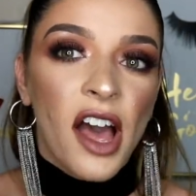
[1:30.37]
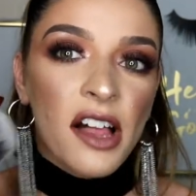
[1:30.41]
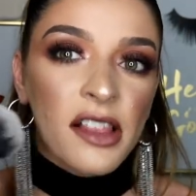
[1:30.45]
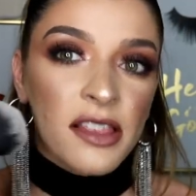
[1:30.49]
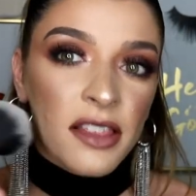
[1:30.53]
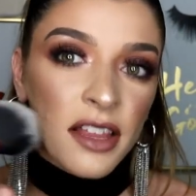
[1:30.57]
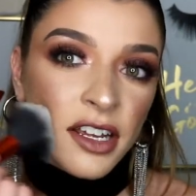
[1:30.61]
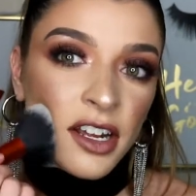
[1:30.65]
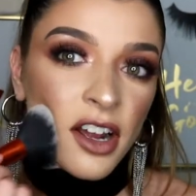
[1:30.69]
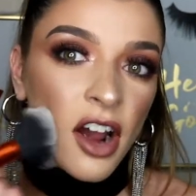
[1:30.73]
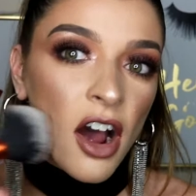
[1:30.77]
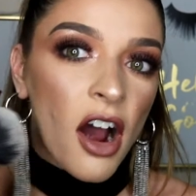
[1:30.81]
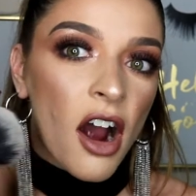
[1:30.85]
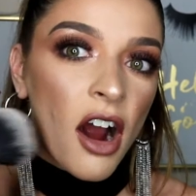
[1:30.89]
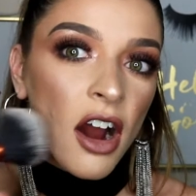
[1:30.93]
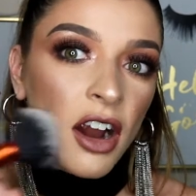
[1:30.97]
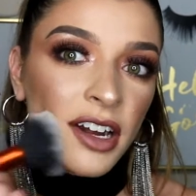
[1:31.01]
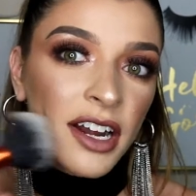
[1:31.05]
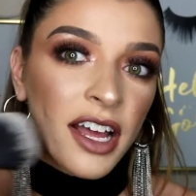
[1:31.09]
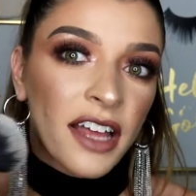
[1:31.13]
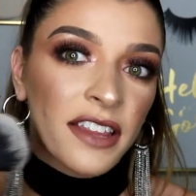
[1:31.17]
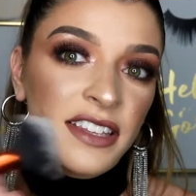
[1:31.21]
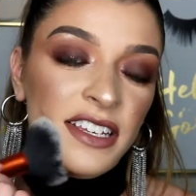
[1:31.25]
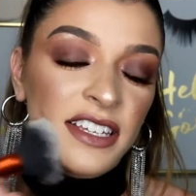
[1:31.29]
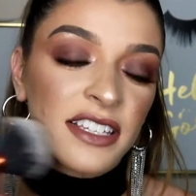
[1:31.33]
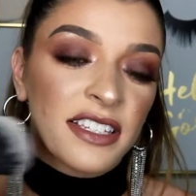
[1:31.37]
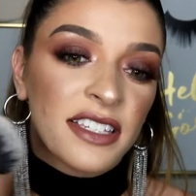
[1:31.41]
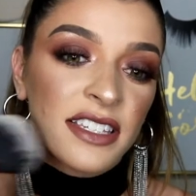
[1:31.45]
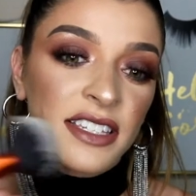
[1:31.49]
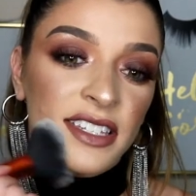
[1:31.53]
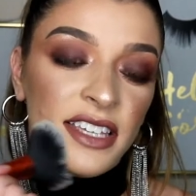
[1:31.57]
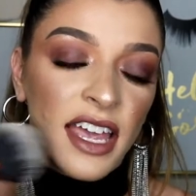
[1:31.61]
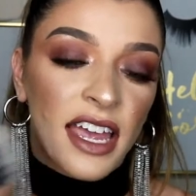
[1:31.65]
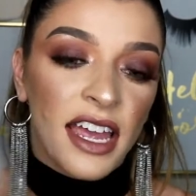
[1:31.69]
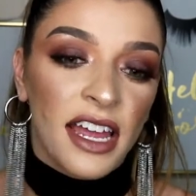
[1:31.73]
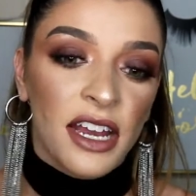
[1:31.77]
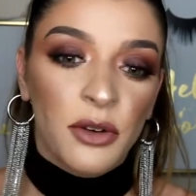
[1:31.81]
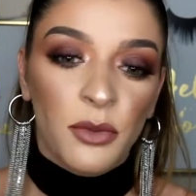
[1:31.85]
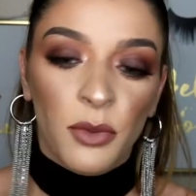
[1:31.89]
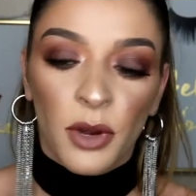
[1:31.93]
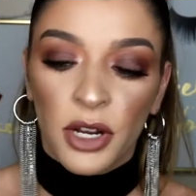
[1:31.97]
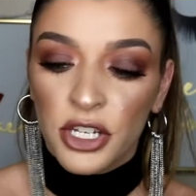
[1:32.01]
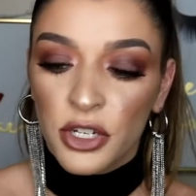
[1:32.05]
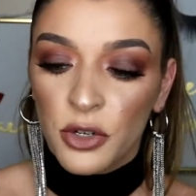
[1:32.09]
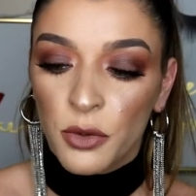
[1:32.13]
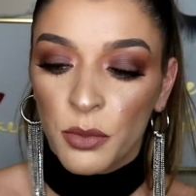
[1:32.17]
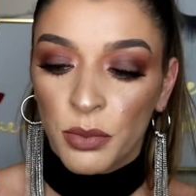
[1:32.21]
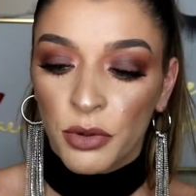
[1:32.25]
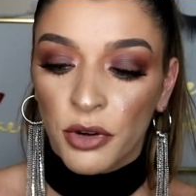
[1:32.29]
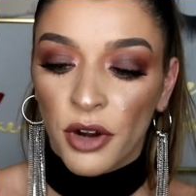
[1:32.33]
like hard on the skin when
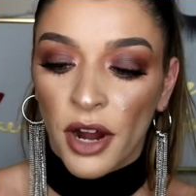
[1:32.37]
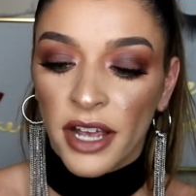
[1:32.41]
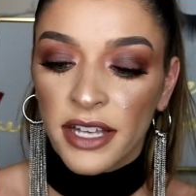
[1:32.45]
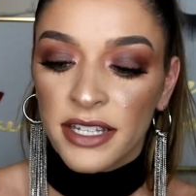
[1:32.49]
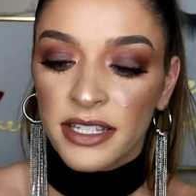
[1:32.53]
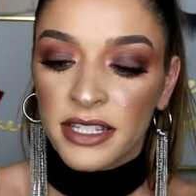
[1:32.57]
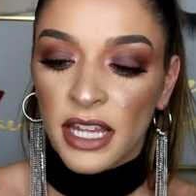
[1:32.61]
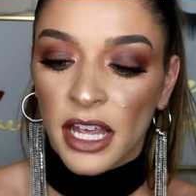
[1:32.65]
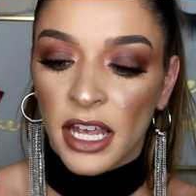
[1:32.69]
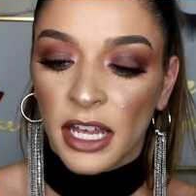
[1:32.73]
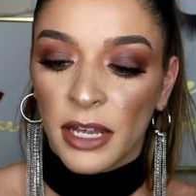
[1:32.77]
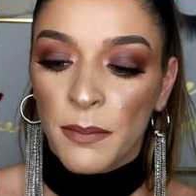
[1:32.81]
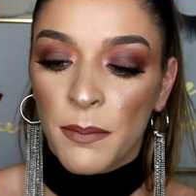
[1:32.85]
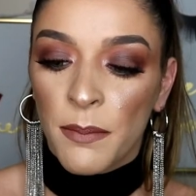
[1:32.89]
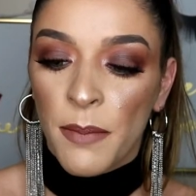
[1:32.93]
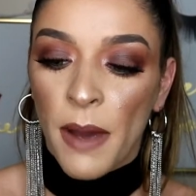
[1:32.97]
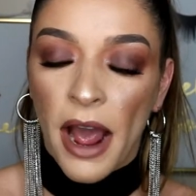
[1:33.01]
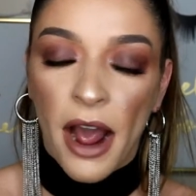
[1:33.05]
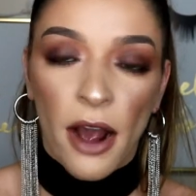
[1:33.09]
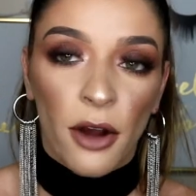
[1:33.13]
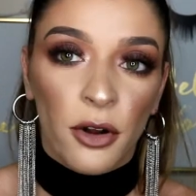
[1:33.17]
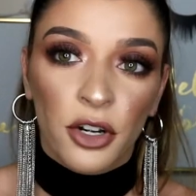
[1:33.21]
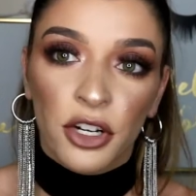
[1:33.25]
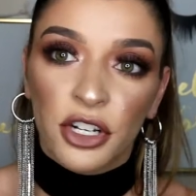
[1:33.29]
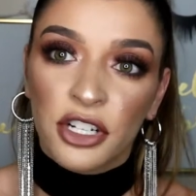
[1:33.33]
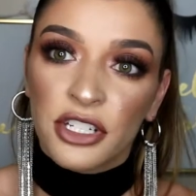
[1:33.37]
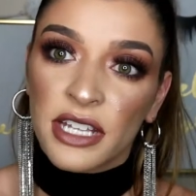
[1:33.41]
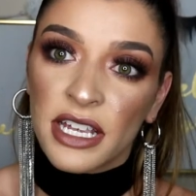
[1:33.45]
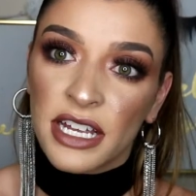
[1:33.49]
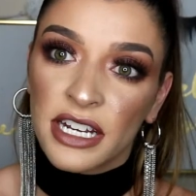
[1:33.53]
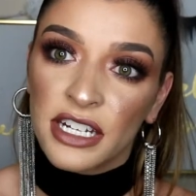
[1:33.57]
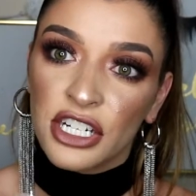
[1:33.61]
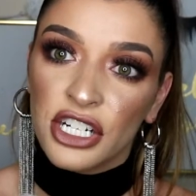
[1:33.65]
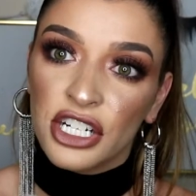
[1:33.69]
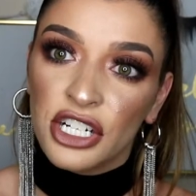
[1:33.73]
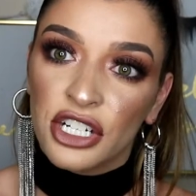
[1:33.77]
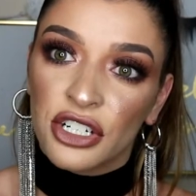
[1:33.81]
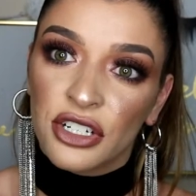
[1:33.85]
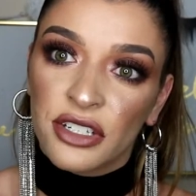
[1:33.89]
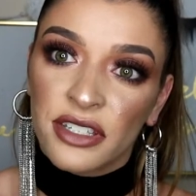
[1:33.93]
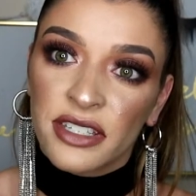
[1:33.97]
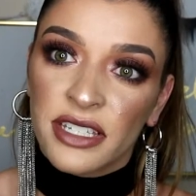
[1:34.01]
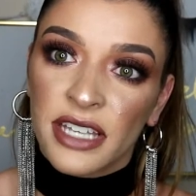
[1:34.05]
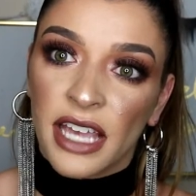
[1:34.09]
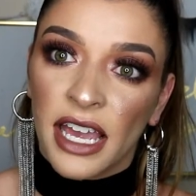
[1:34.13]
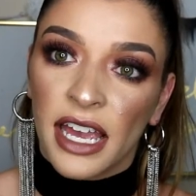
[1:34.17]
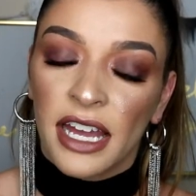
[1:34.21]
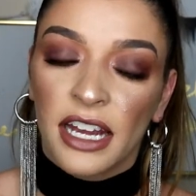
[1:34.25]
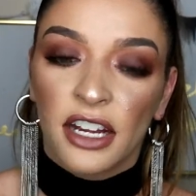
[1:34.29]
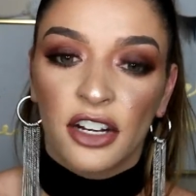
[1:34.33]
you press like powders into your
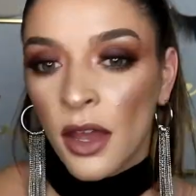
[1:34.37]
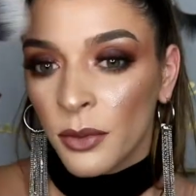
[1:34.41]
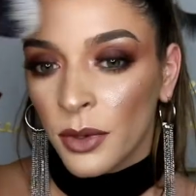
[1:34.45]
skin.